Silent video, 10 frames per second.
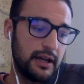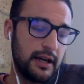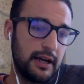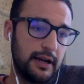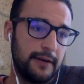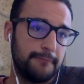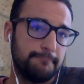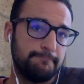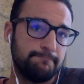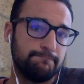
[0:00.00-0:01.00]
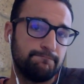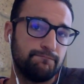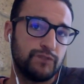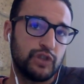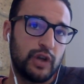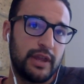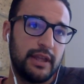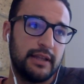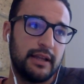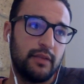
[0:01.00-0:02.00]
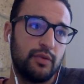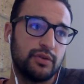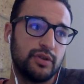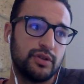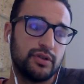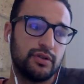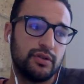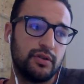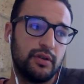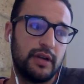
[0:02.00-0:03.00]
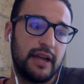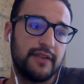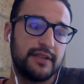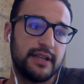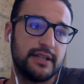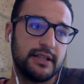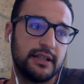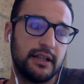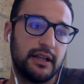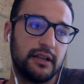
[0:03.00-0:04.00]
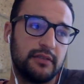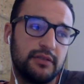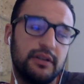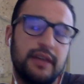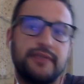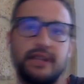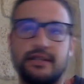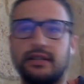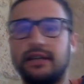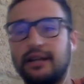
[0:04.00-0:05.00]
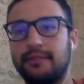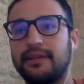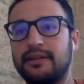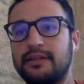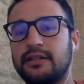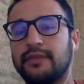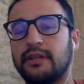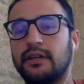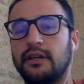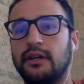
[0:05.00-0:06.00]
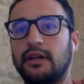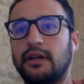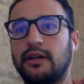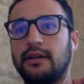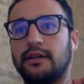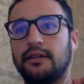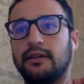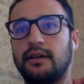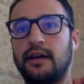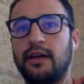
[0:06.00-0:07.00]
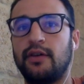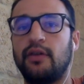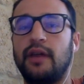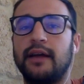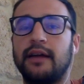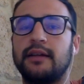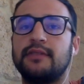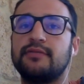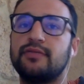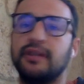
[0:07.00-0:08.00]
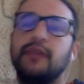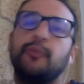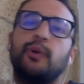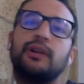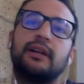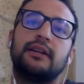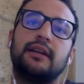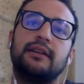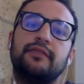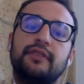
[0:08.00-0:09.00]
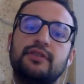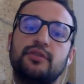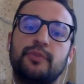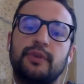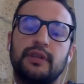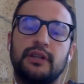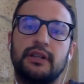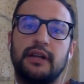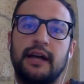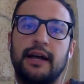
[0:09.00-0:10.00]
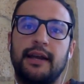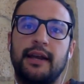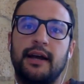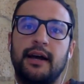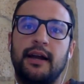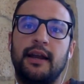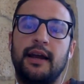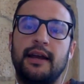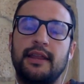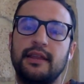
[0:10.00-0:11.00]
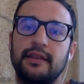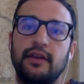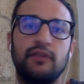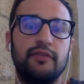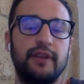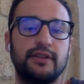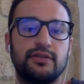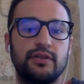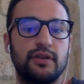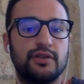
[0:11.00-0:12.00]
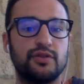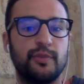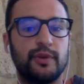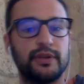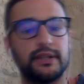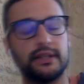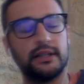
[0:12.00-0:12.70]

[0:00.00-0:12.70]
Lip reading: So I think that was also life-changing, not life-changing, but I don't know, it's really important that they feel supported, and I think they all felt supported.